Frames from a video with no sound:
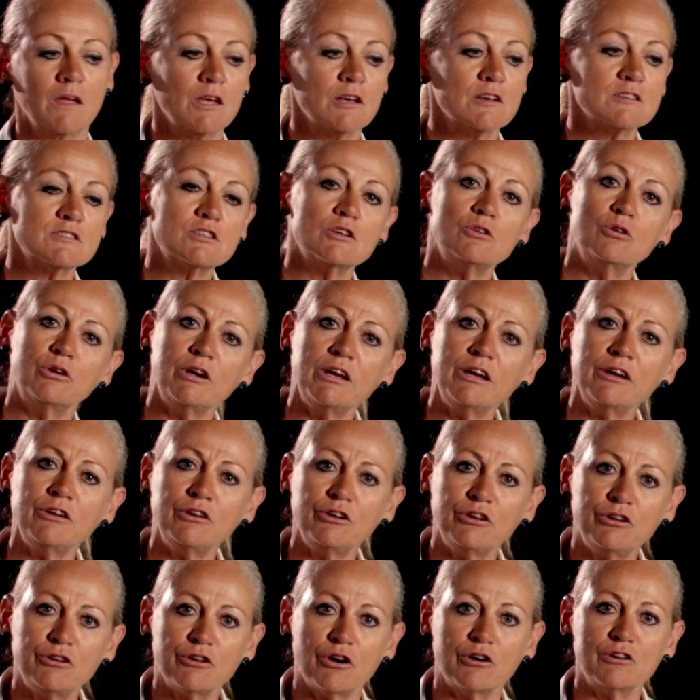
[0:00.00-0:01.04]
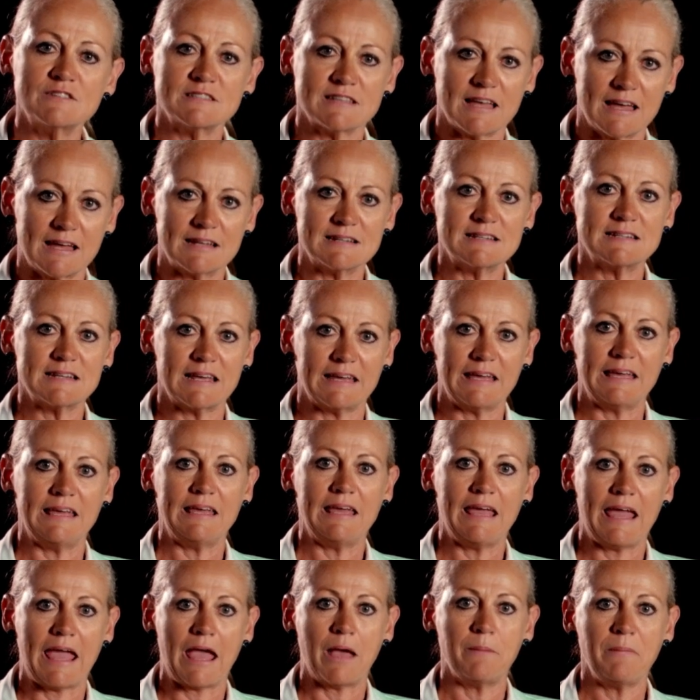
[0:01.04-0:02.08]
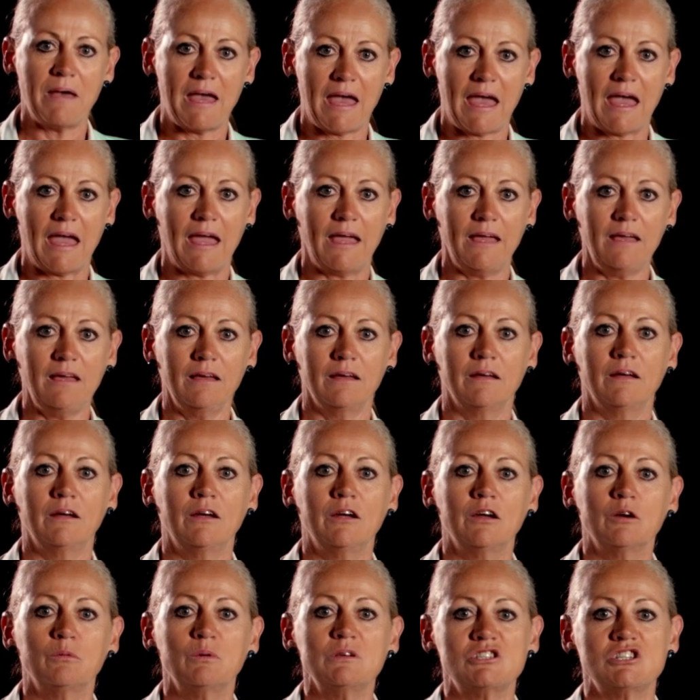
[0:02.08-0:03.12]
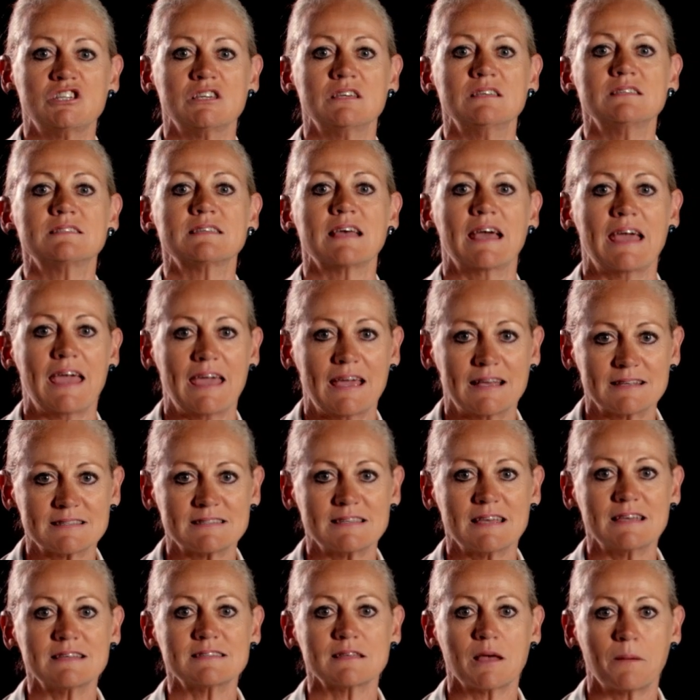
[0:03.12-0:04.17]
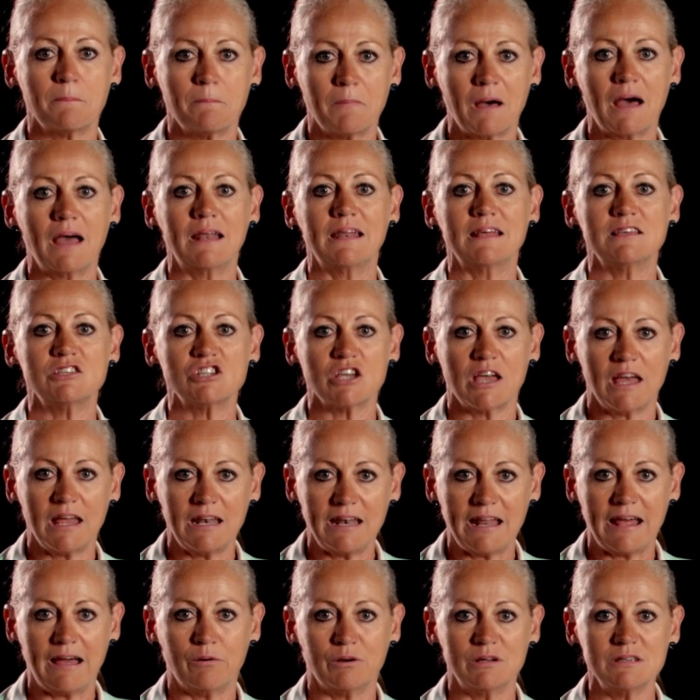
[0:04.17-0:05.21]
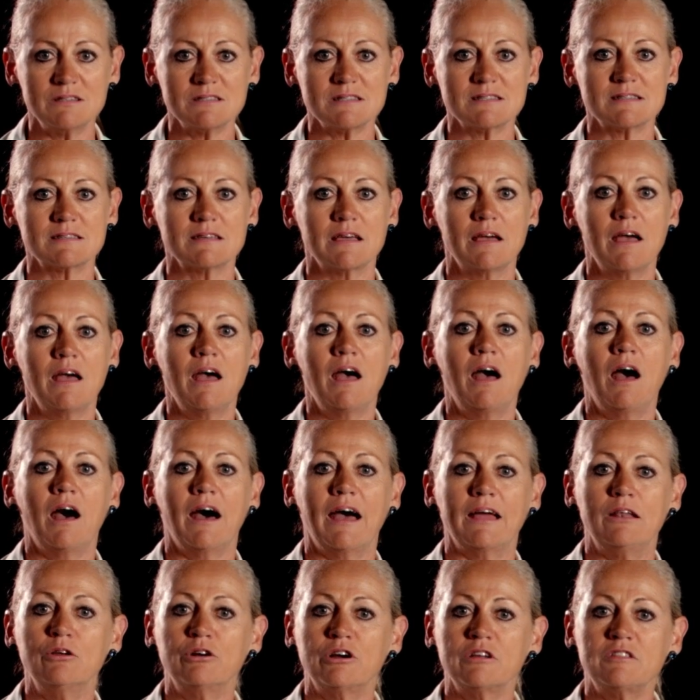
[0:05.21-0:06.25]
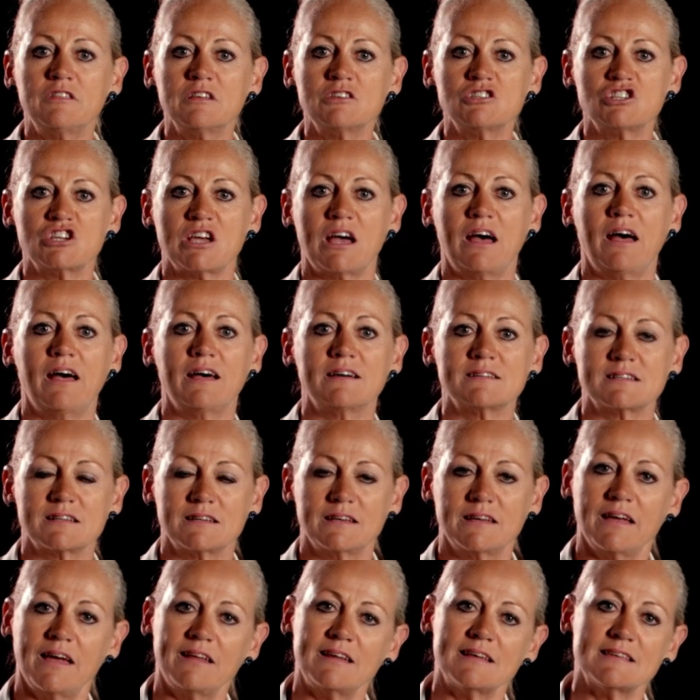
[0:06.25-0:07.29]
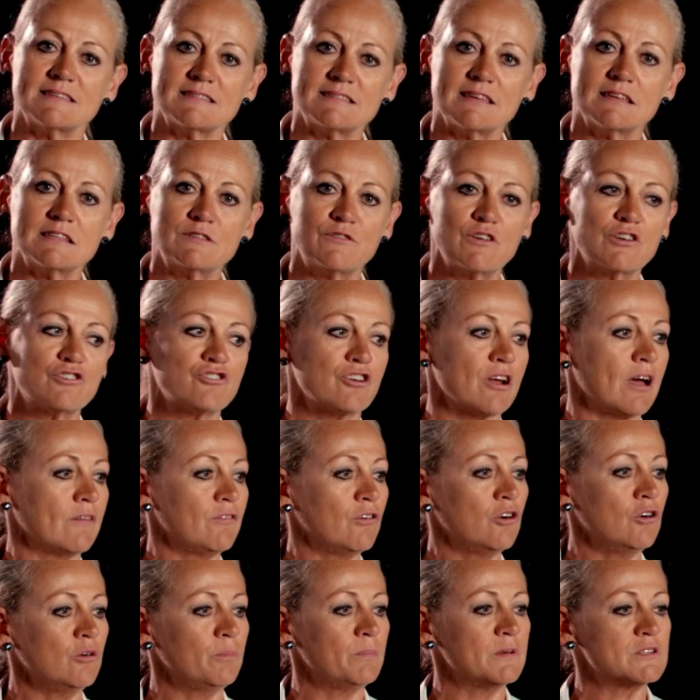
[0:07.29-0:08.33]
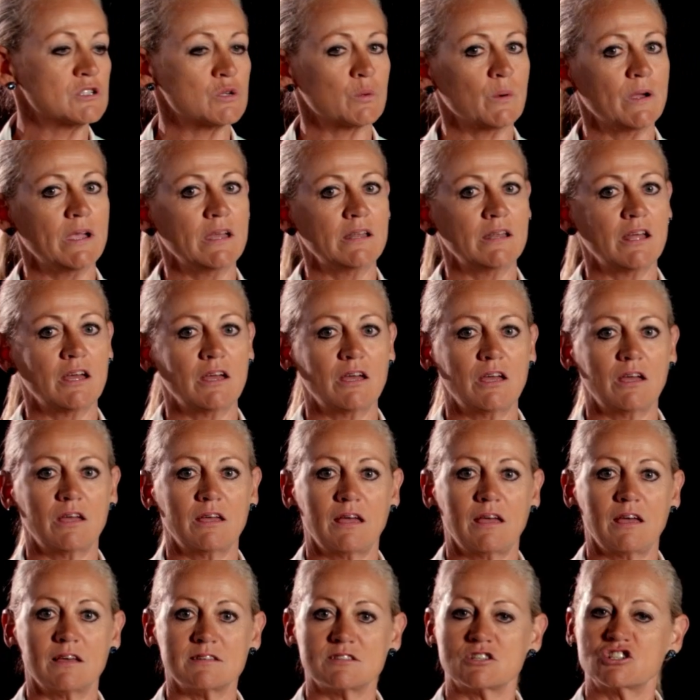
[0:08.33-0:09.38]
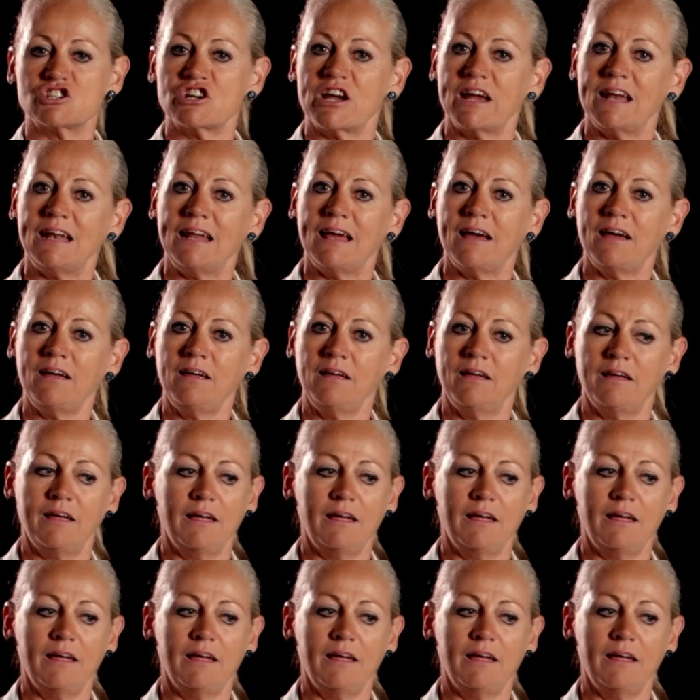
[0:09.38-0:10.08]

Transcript: So looking at your notes under EMA, which is excess mileage allowance, I look at the chart and it says for travel between Australia